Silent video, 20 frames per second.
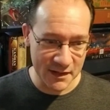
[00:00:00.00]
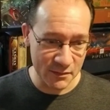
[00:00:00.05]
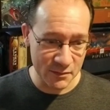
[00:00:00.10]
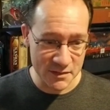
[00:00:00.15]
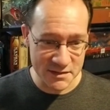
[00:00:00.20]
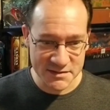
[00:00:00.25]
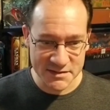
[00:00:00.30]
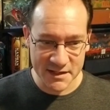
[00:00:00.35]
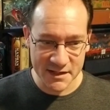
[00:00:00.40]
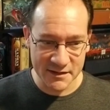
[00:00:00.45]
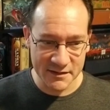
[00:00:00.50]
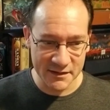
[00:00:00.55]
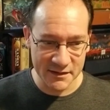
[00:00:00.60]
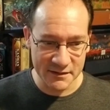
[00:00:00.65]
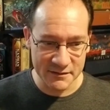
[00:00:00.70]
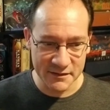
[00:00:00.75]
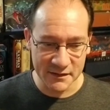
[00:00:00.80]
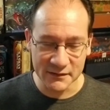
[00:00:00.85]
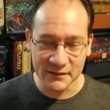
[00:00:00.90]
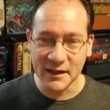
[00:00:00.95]
want to say
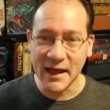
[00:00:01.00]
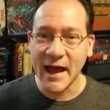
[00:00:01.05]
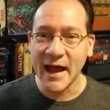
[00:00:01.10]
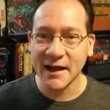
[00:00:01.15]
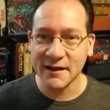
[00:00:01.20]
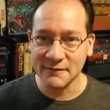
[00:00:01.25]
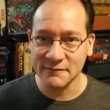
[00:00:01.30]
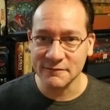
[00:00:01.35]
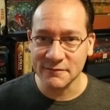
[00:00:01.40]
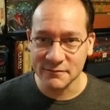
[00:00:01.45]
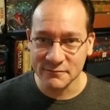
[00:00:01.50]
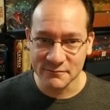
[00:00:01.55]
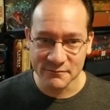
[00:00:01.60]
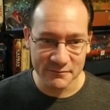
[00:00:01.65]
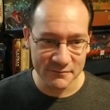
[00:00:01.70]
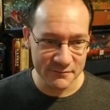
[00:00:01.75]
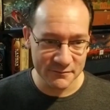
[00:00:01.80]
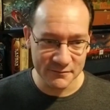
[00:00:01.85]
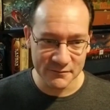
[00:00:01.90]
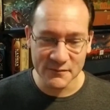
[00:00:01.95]
the lack of
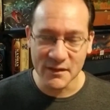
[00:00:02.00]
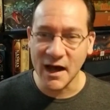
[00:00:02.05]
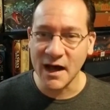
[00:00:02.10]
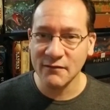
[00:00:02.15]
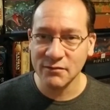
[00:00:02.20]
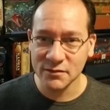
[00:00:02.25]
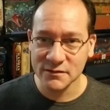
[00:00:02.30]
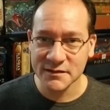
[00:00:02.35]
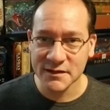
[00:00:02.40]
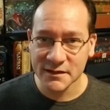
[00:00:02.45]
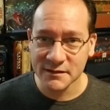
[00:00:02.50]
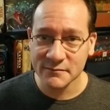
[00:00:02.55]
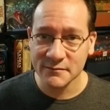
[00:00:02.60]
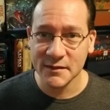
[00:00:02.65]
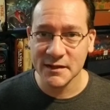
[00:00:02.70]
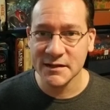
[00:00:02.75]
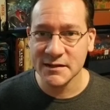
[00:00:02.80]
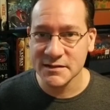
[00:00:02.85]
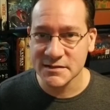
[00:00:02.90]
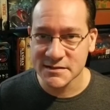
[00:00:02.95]
novelty
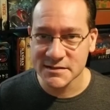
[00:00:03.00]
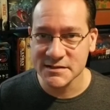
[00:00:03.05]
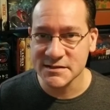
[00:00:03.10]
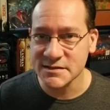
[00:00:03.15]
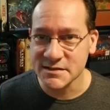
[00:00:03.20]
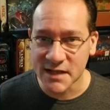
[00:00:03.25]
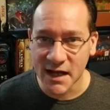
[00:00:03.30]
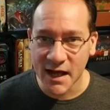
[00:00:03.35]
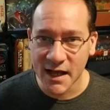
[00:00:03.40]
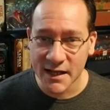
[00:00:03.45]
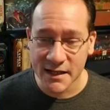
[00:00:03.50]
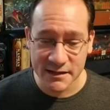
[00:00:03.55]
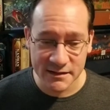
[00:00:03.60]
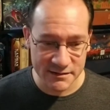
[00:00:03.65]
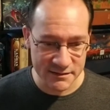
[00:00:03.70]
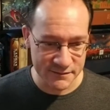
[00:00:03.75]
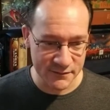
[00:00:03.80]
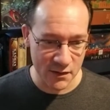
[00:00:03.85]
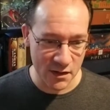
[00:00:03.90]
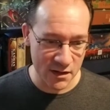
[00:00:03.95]
in this
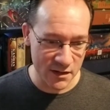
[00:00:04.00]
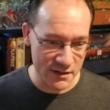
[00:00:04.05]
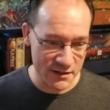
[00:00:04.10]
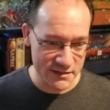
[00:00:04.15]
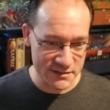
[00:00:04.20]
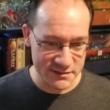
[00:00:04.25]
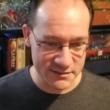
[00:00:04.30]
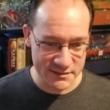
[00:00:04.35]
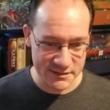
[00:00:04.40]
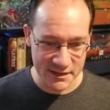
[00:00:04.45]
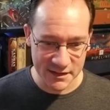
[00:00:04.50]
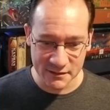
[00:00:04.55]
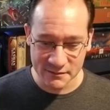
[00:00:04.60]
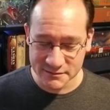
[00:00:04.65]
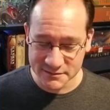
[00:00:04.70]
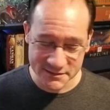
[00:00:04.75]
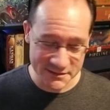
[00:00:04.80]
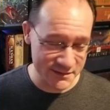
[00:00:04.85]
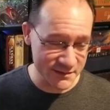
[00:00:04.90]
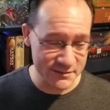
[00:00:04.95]
design, as far as,
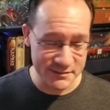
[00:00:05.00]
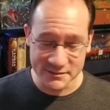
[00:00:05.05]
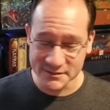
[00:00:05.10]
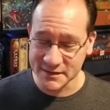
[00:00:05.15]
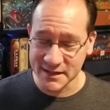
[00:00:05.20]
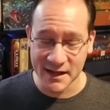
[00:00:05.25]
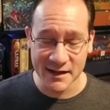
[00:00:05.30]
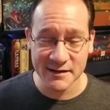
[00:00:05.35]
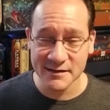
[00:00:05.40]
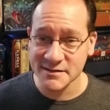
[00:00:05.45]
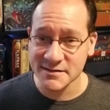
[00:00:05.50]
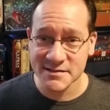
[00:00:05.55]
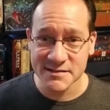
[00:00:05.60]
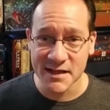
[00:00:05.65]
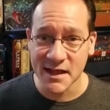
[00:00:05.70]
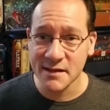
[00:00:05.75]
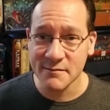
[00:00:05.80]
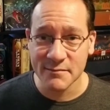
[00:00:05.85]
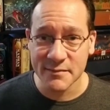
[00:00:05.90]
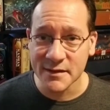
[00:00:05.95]
it's kind of the
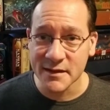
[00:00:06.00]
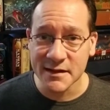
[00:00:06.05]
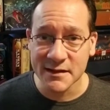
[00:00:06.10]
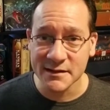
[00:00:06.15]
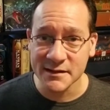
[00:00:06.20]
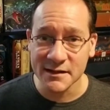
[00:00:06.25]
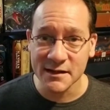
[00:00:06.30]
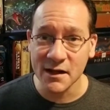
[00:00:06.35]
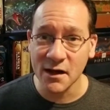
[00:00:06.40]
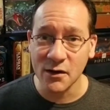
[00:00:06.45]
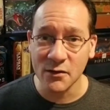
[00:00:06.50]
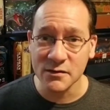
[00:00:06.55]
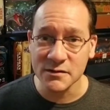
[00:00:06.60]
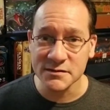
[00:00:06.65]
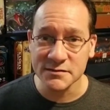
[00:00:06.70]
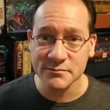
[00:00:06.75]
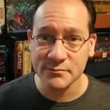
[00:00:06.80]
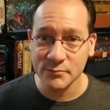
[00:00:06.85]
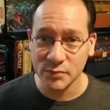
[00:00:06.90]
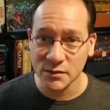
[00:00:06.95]
same thing that he
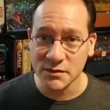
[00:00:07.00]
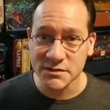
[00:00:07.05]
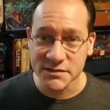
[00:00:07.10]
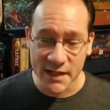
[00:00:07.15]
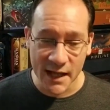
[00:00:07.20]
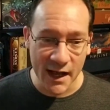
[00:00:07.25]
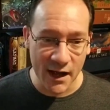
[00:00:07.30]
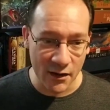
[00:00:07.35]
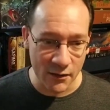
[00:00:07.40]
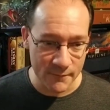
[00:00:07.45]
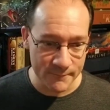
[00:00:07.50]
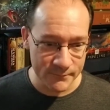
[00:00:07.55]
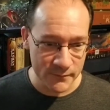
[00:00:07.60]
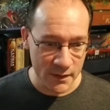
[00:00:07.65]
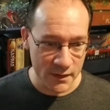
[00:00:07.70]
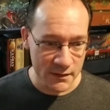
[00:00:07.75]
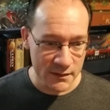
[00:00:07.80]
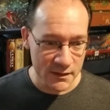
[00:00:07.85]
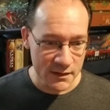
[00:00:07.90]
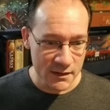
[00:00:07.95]
always puts out,
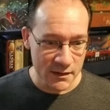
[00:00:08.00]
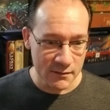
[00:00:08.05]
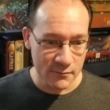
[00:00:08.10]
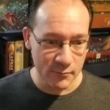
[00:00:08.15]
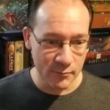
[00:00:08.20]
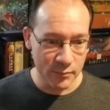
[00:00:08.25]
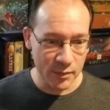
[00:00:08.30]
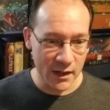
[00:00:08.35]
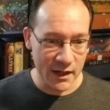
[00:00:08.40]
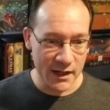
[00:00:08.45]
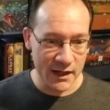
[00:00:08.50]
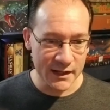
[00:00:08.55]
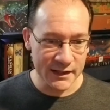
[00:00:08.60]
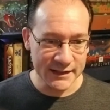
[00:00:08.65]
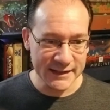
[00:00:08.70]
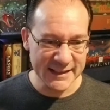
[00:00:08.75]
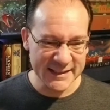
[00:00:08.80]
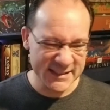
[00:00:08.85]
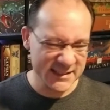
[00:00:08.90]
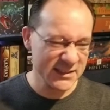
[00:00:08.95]

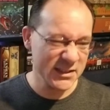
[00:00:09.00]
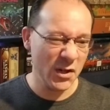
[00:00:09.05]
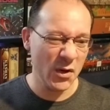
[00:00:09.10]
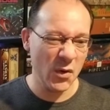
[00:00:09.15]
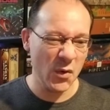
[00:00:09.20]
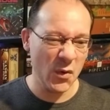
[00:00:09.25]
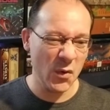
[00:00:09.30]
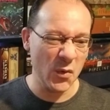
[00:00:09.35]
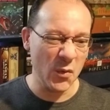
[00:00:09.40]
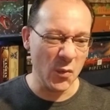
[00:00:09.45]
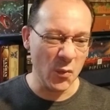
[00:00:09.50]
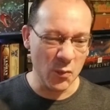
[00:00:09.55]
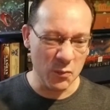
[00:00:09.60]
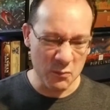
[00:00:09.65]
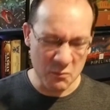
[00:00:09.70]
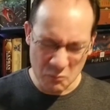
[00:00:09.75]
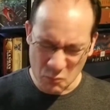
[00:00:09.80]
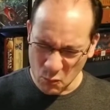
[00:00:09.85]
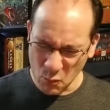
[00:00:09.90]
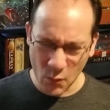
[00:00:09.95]
but it's so
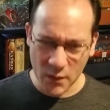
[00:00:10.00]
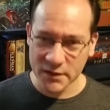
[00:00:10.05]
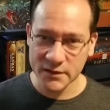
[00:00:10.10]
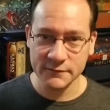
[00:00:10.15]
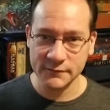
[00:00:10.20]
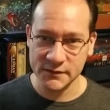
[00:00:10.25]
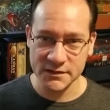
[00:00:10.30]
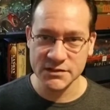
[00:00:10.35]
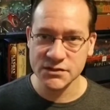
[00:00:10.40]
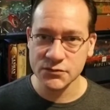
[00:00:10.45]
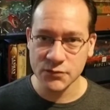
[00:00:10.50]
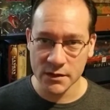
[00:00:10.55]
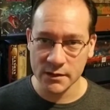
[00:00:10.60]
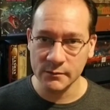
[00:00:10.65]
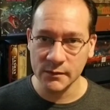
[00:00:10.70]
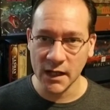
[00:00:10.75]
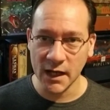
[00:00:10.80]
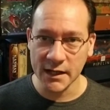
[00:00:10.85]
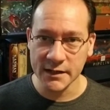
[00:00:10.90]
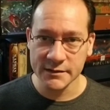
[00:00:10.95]
wonderfully
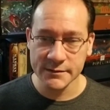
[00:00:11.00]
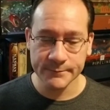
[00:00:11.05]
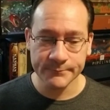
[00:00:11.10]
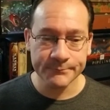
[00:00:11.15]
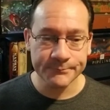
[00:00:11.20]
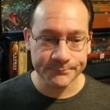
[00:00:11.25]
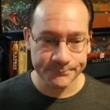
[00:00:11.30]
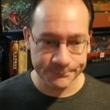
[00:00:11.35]
streamlined